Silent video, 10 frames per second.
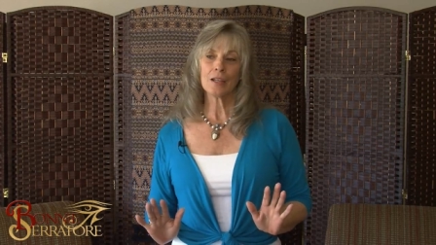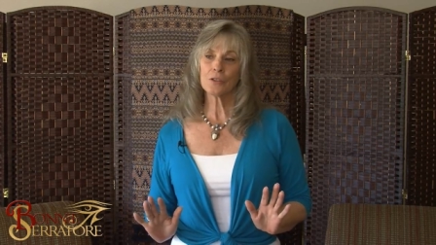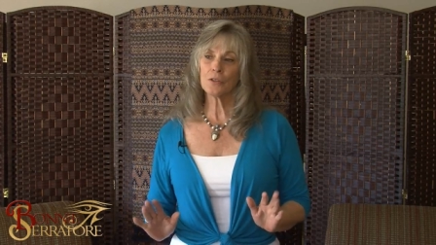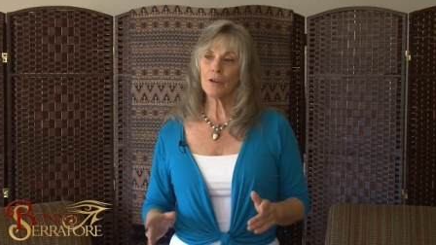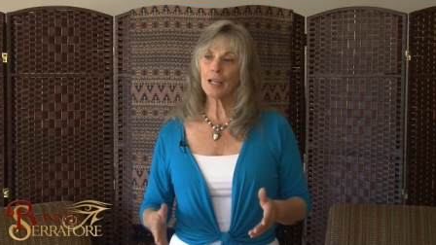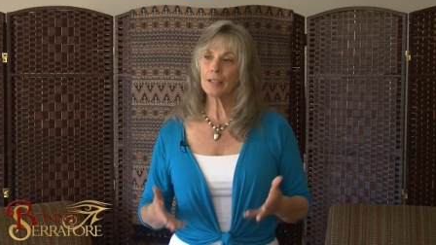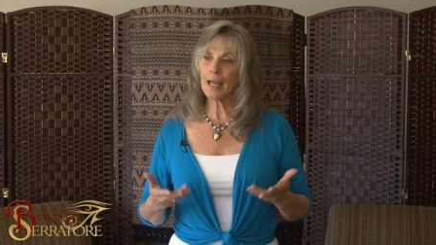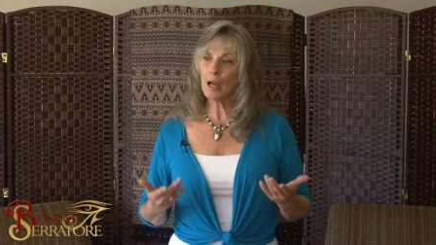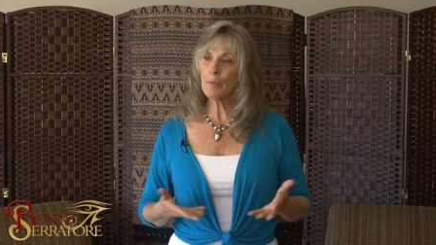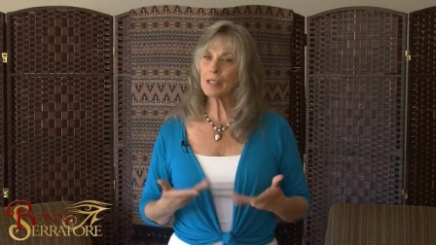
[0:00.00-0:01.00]
So if I
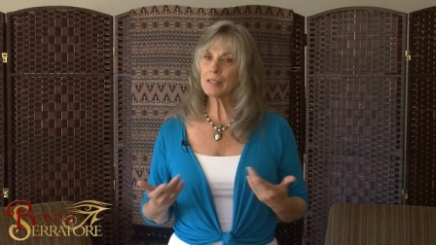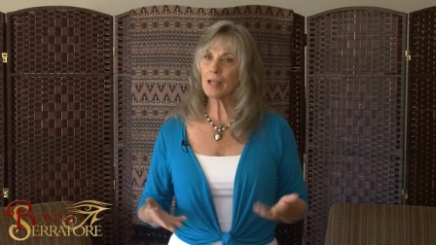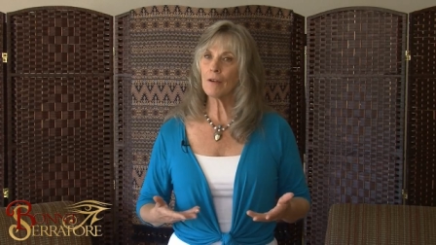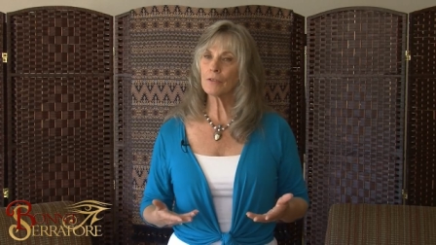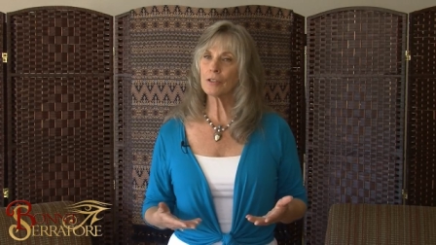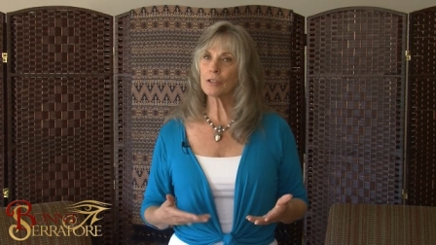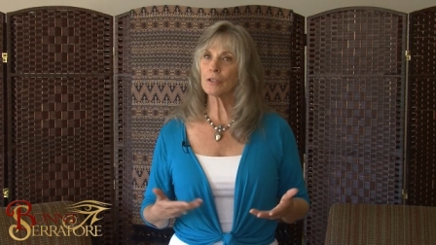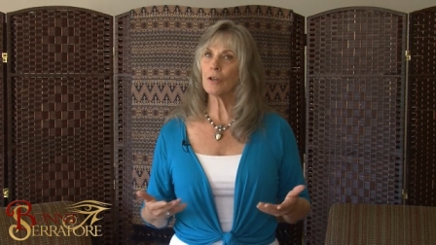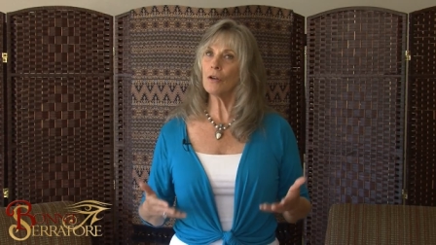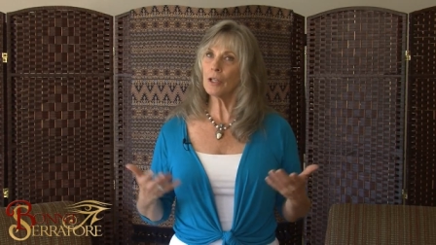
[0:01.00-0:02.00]
allow myself to
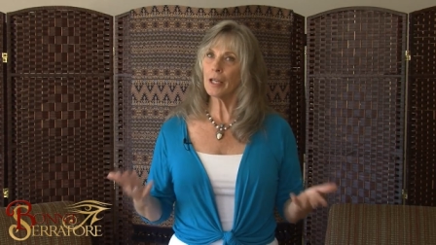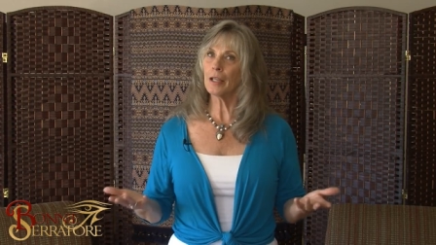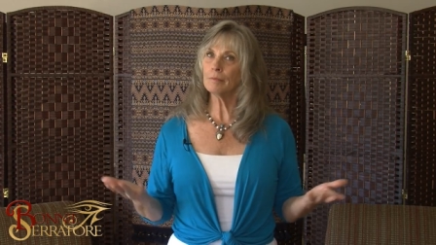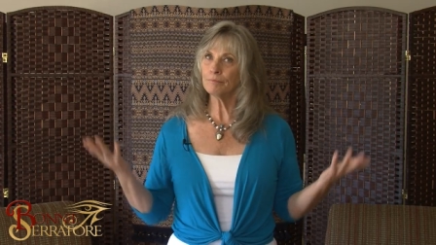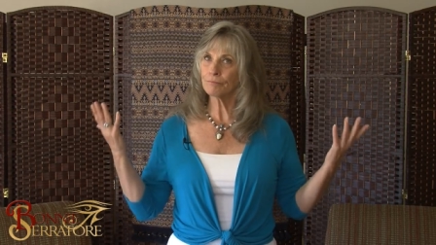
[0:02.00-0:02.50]
just go, okay,